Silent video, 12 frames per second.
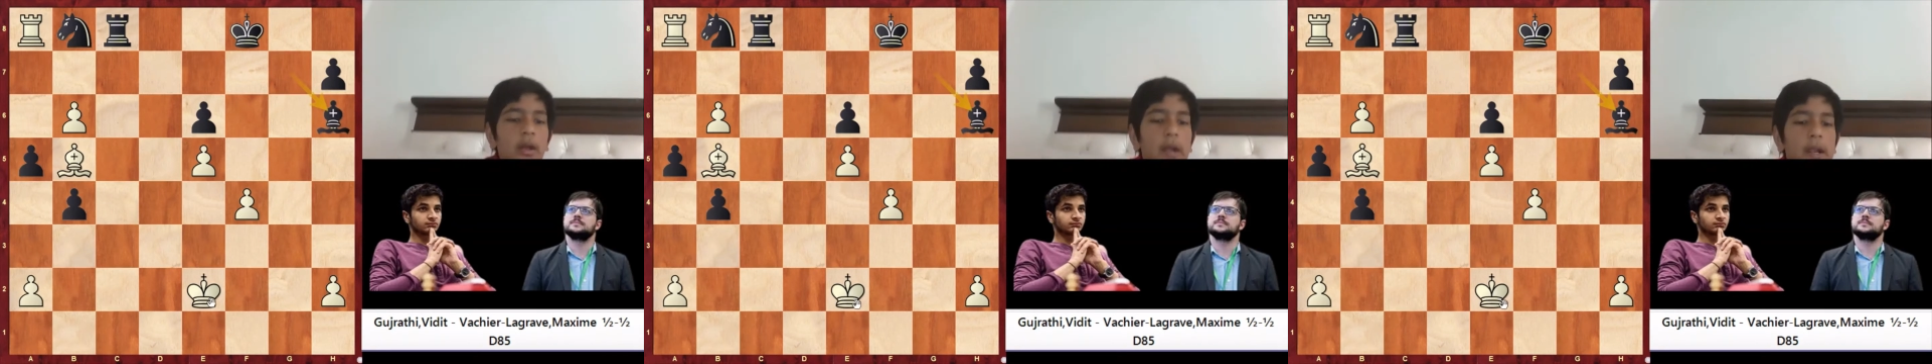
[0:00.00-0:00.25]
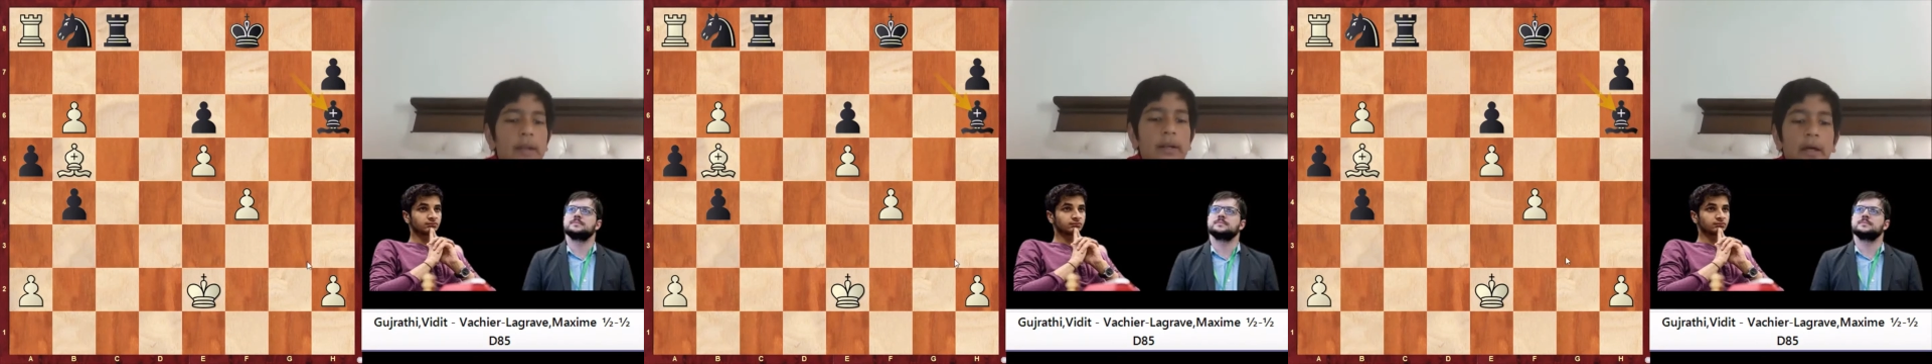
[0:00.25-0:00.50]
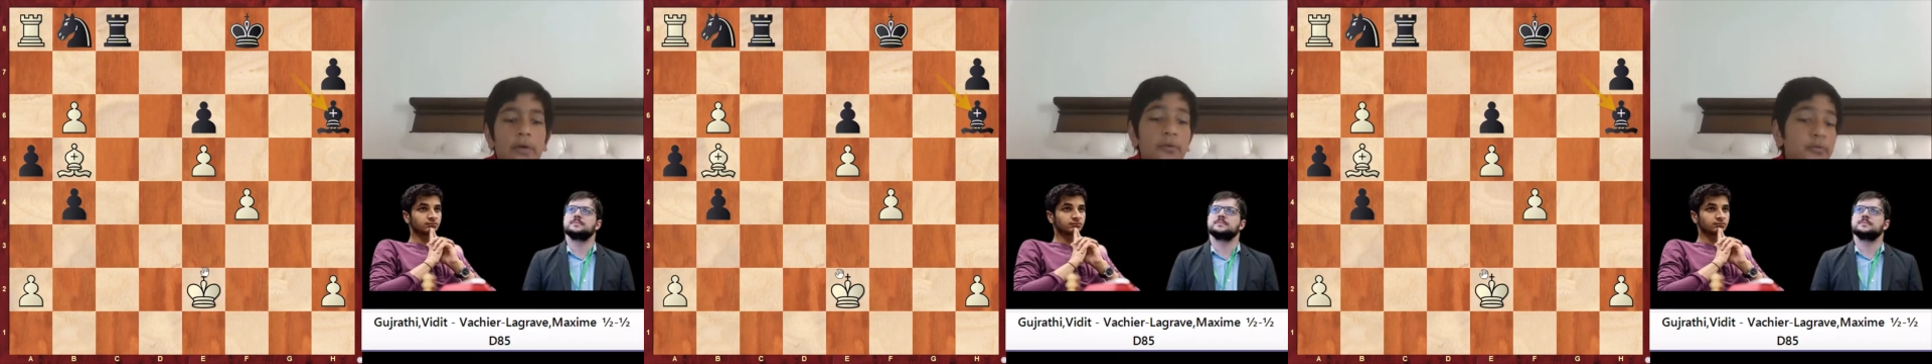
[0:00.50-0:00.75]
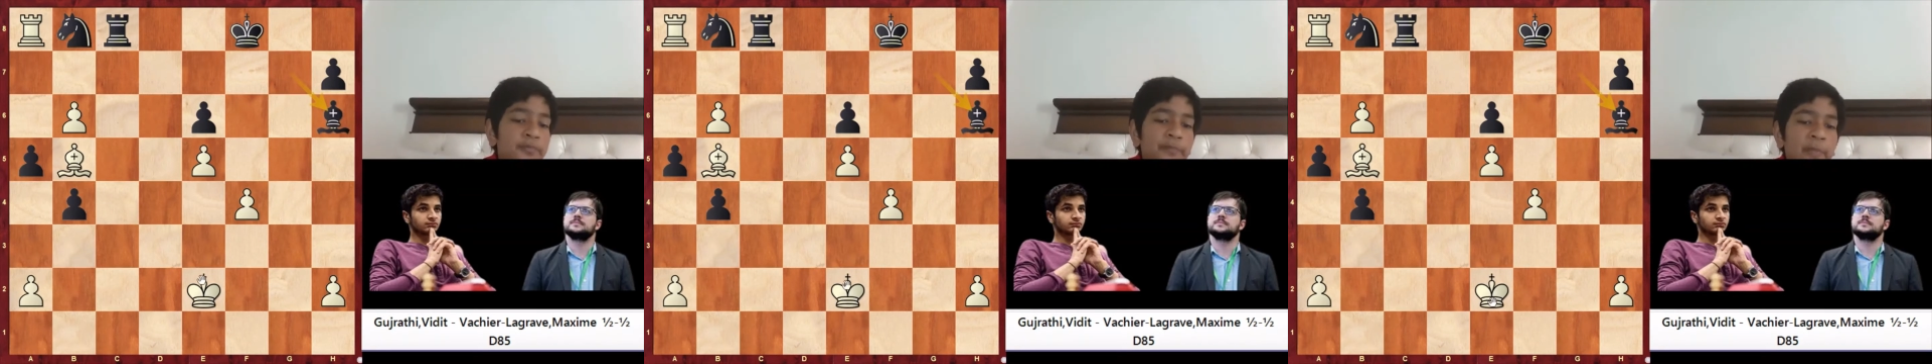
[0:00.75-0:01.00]
And now
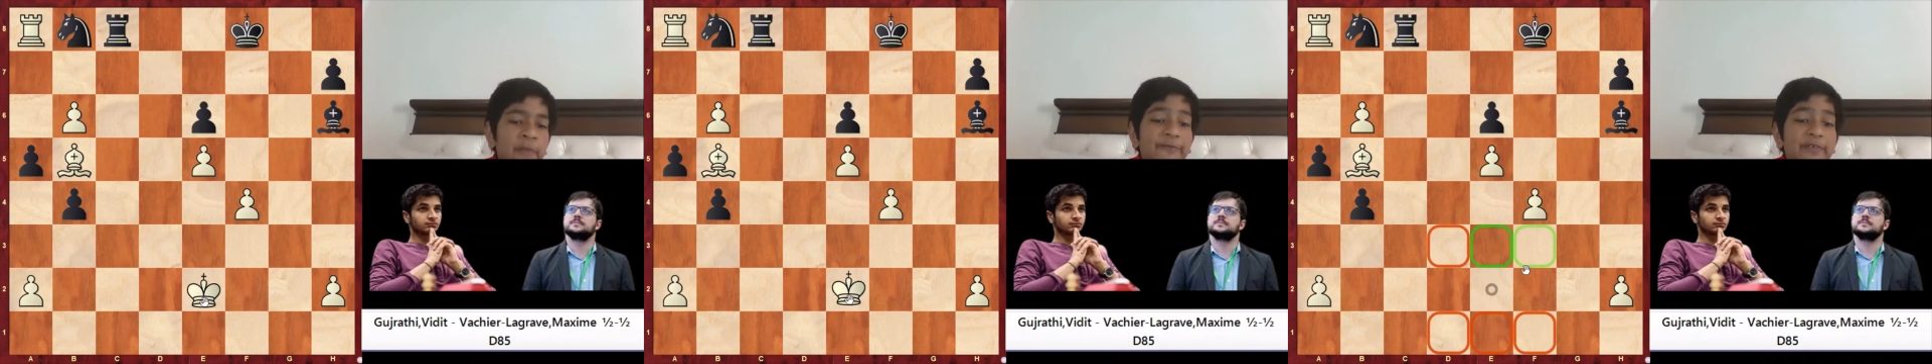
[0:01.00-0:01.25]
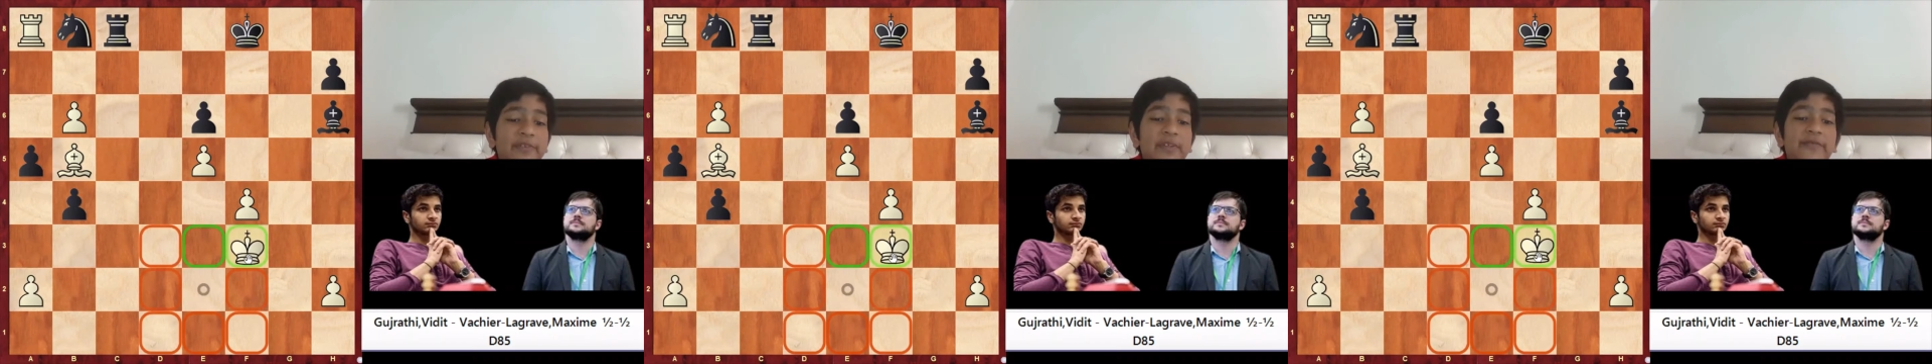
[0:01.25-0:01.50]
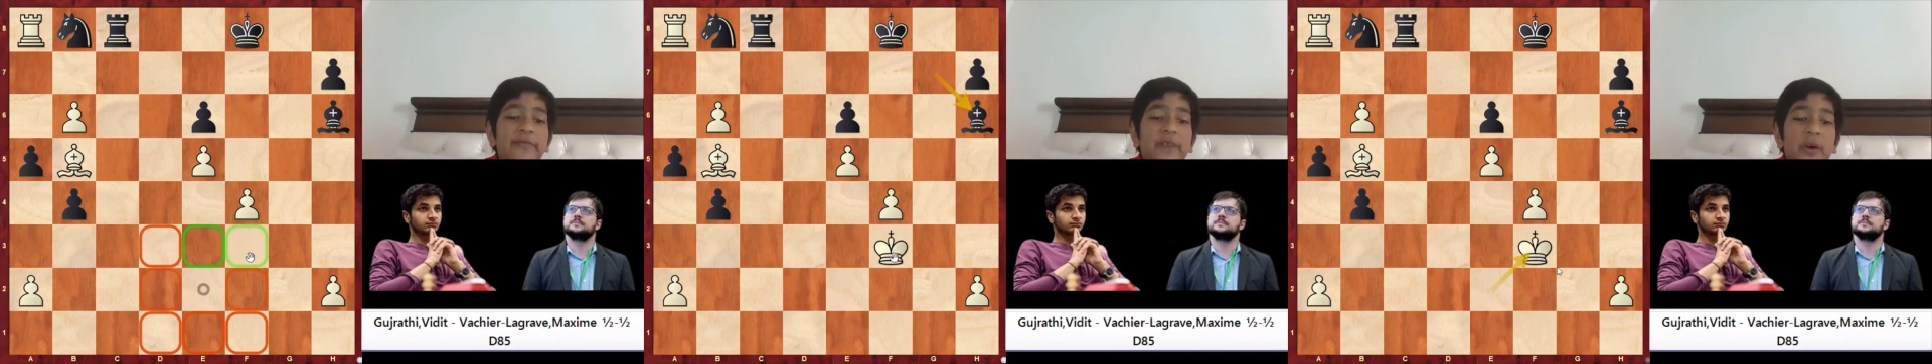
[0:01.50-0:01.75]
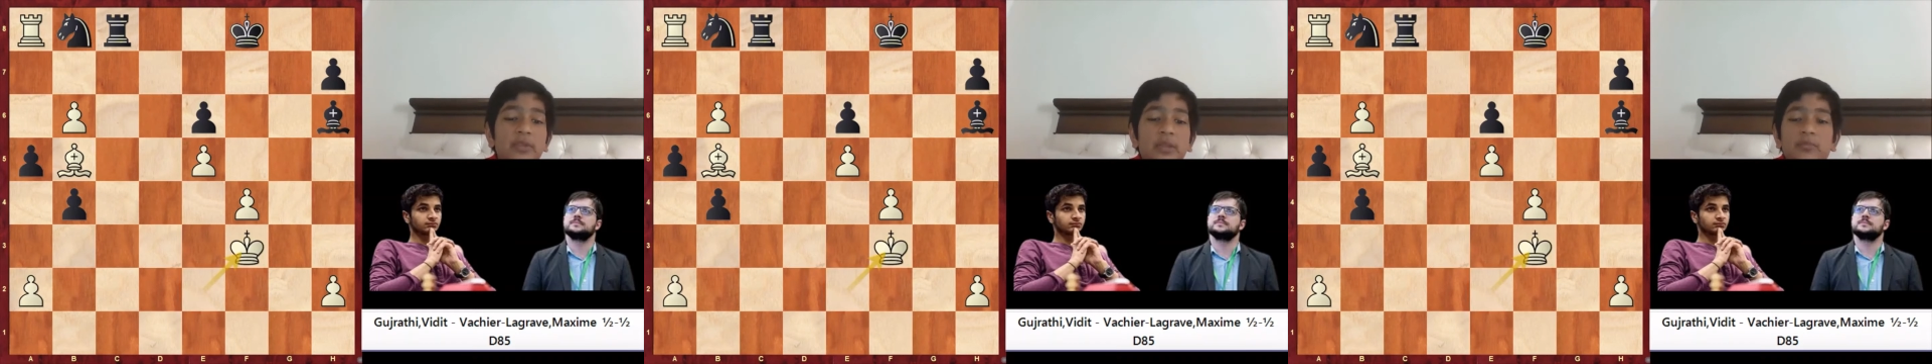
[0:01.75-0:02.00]
Vidit
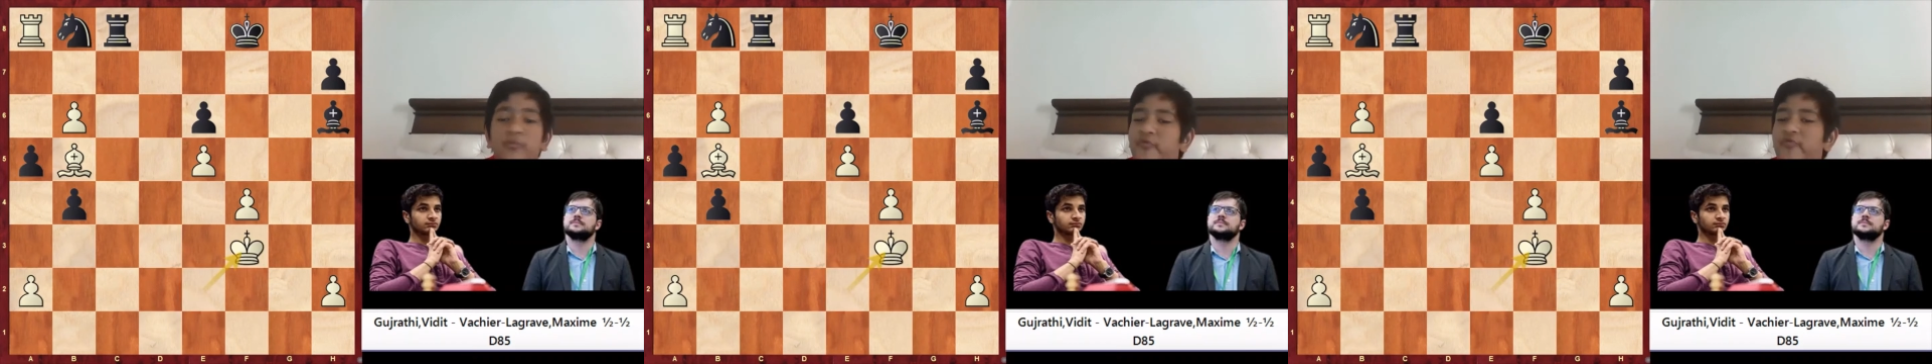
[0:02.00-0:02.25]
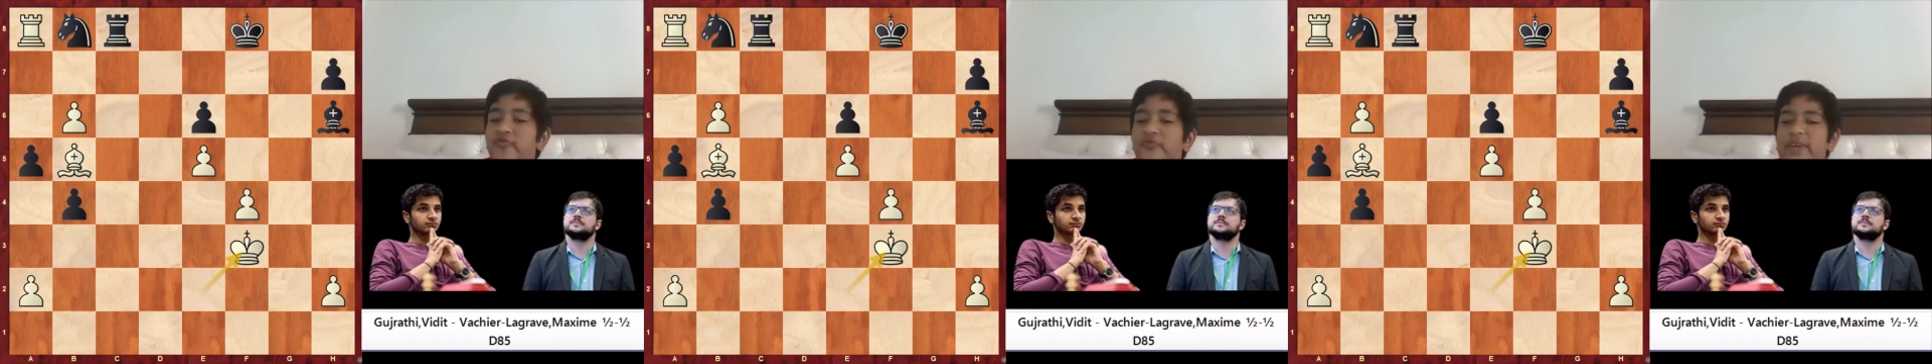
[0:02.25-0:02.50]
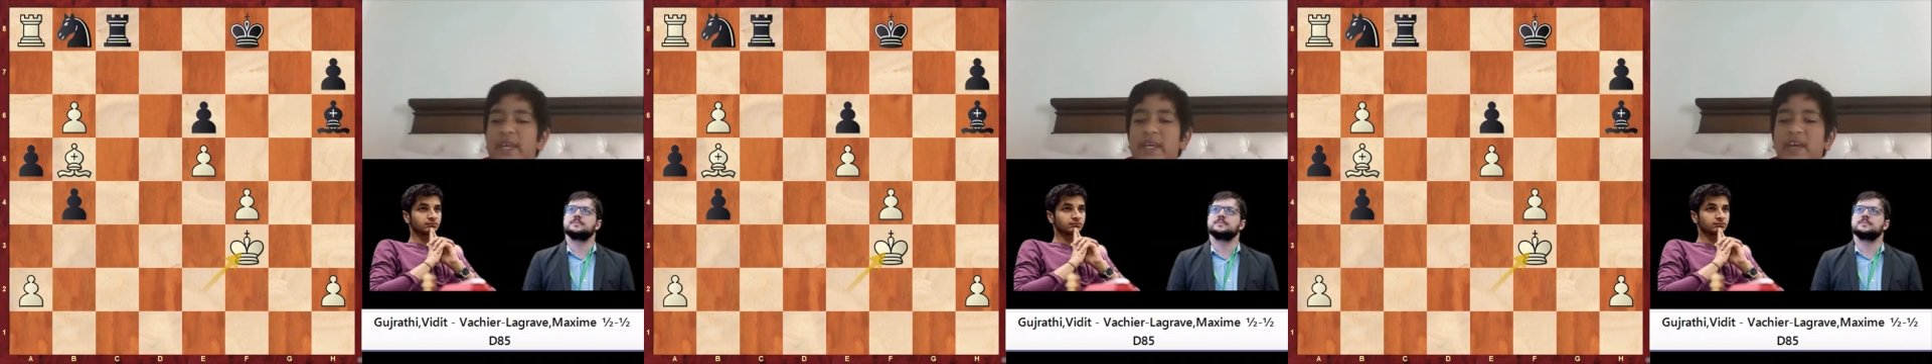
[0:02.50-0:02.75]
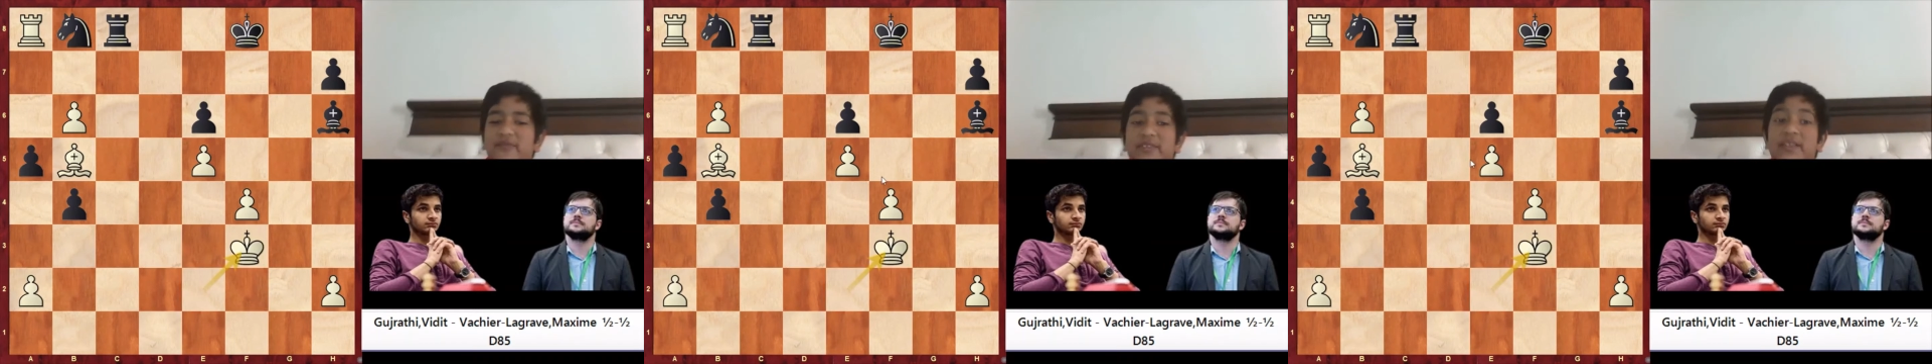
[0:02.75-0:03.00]
found the move king
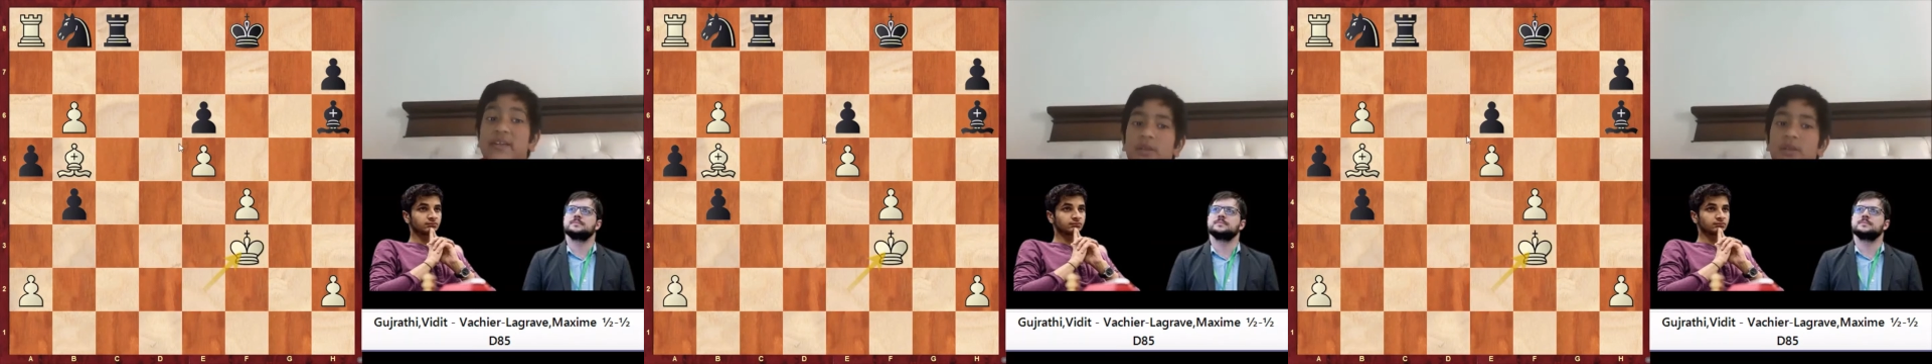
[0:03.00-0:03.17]
f3,